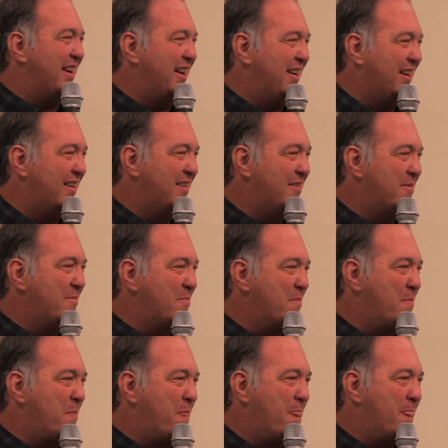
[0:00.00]
in,
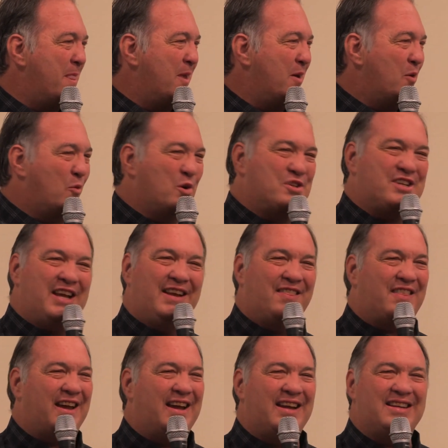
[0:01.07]
we're
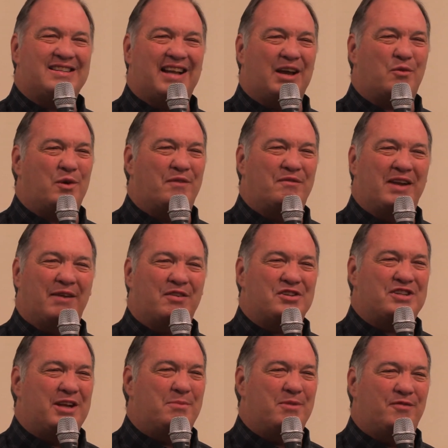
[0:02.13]
seeing things like we've never
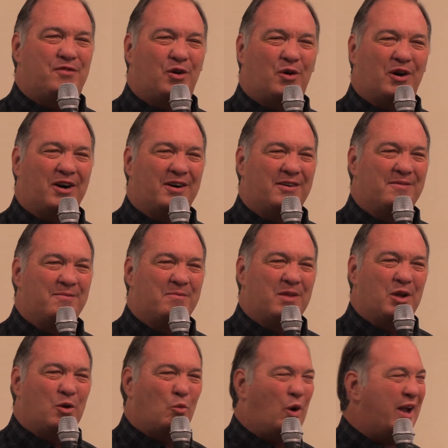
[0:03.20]
seen before.
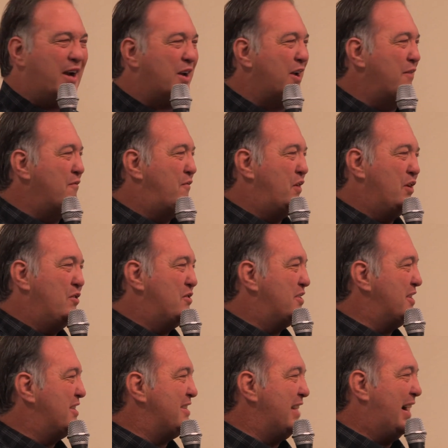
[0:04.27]
What a confused
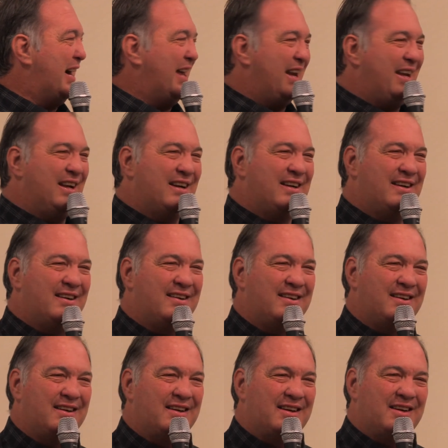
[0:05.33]
society.
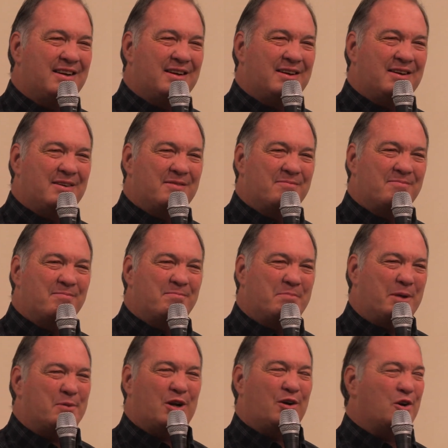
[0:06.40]

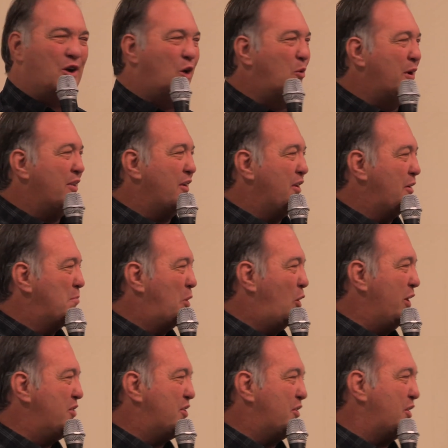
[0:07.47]
People don't know whether they're
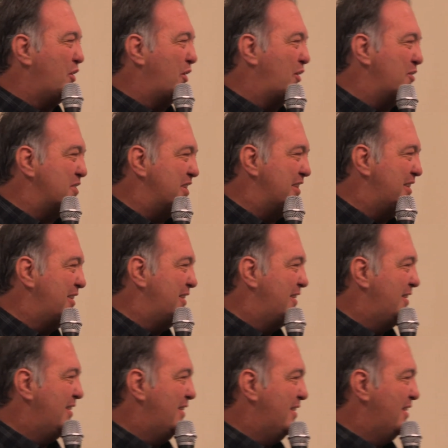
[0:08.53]
boys or girls.
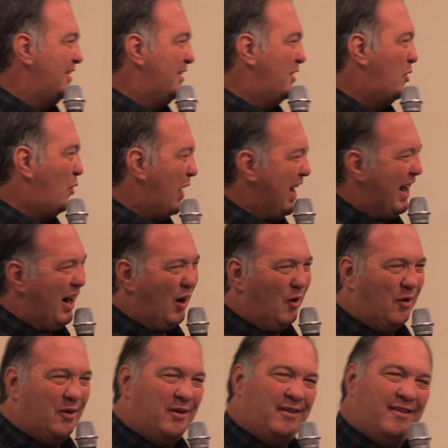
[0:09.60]

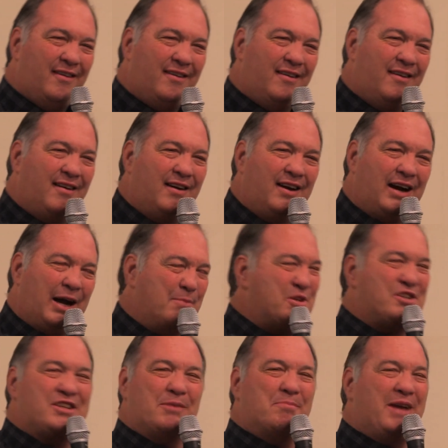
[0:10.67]
Wow. I'm
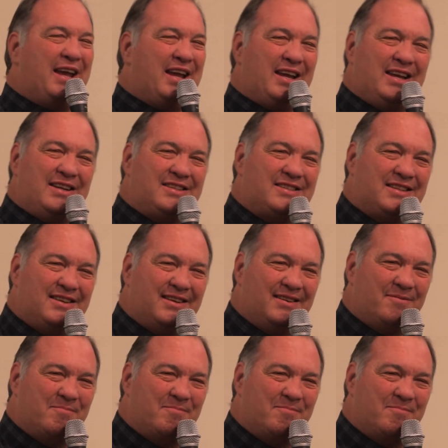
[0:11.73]
just amazed.